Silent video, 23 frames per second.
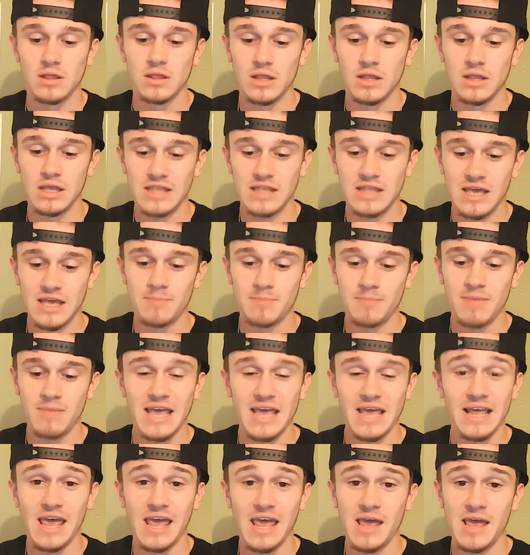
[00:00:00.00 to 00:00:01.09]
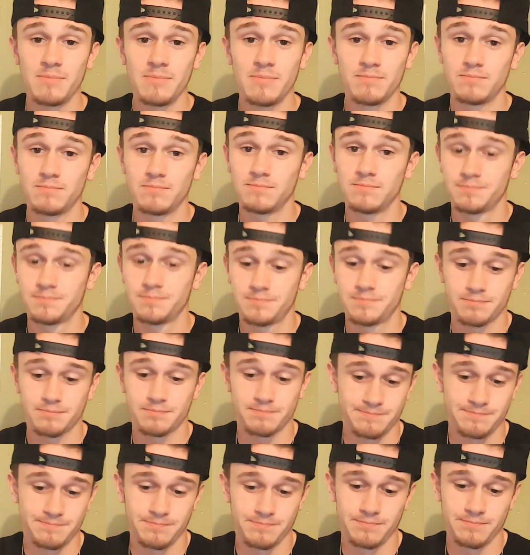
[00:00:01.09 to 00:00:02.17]
They did make a
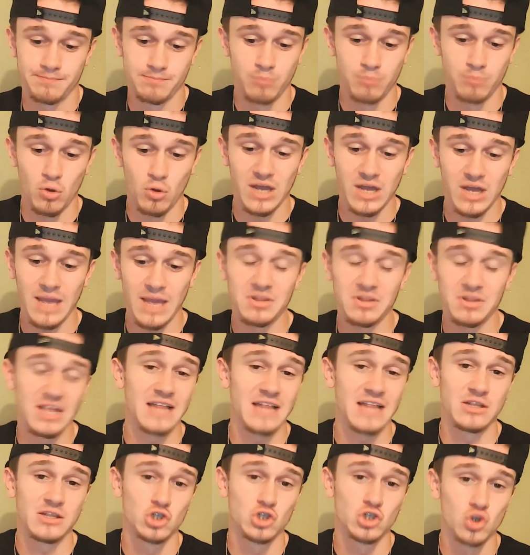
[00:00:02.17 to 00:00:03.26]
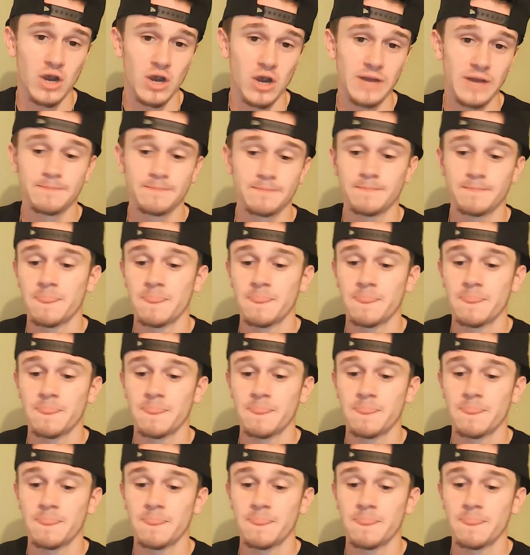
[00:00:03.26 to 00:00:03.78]
bowl game, but they got destroyed.